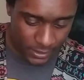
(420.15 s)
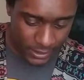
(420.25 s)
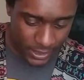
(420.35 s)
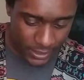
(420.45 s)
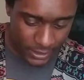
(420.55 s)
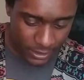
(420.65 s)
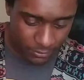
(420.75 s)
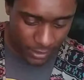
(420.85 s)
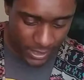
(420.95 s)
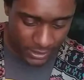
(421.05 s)
daily
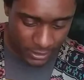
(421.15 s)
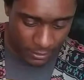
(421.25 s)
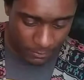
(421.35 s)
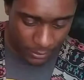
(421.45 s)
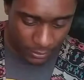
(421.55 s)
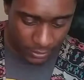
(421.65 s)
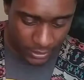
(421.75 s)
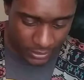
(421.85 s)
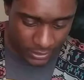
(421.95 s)
rising up early and